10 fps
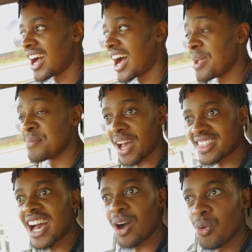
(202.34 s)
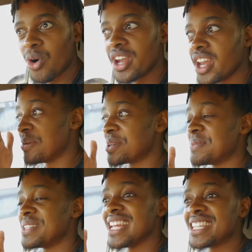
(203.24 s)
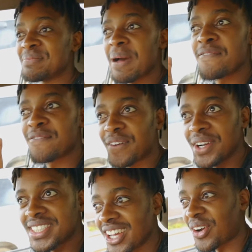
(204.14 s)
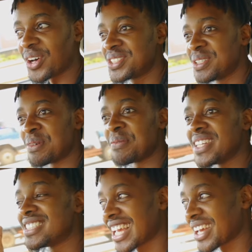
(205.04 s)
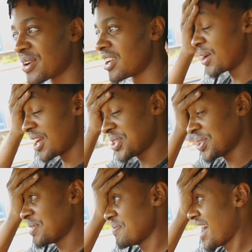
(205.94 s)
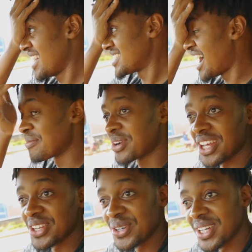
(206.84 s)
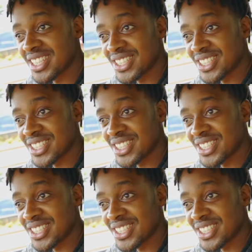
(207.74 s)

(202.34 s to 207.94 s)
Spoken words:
I'm at the award? Do you want me to present in my first costume or my second one? So I told him that I'm gonna do it.